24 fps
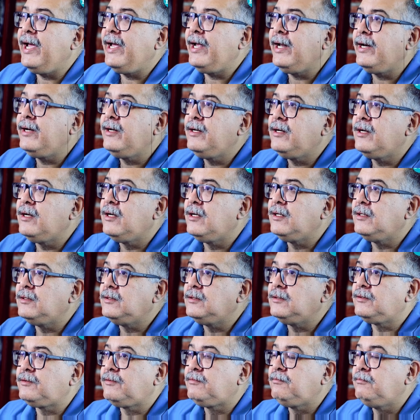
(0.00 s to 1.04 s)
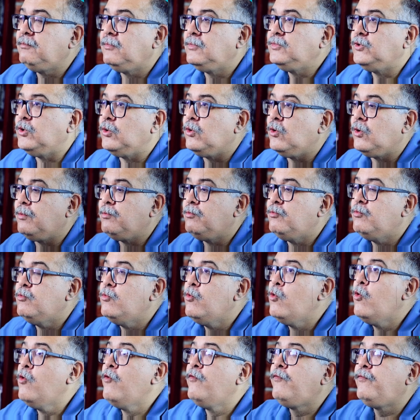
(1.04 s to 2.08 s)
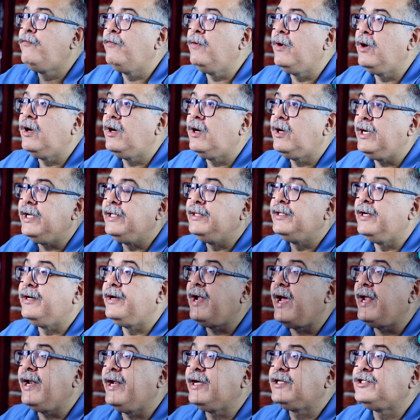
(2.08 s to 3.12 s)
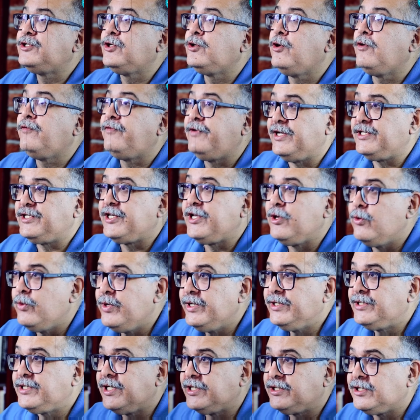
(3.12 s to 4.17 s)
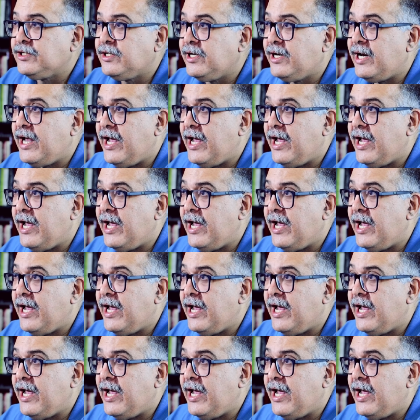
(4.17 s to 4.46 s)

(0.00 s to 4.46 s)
and uh, you know move uh, in the direction of rescuing such an